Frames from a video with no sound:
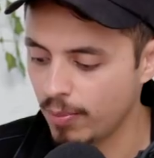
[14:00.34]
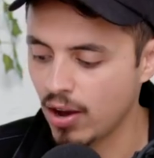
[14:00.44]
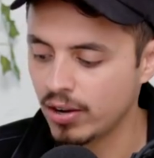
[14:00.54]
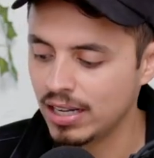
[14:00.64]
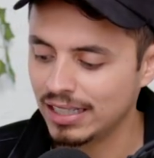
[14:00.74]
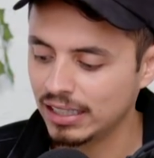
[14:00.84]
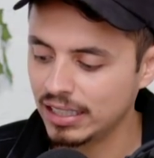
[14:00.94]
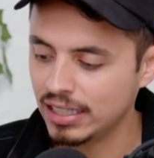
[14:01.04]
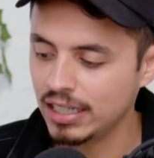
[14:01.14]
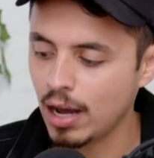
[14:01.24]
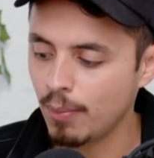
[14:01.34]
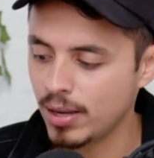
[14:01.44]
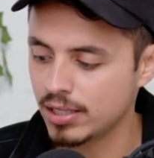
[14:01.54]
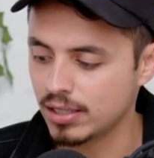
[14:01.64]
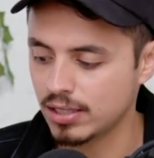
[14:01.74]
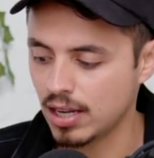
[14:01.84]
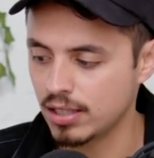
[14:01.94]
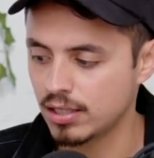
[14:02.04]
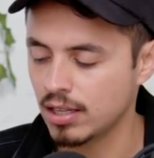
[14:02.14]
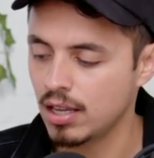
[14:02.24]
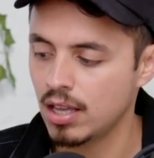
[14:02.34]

about cleaning out pesticides.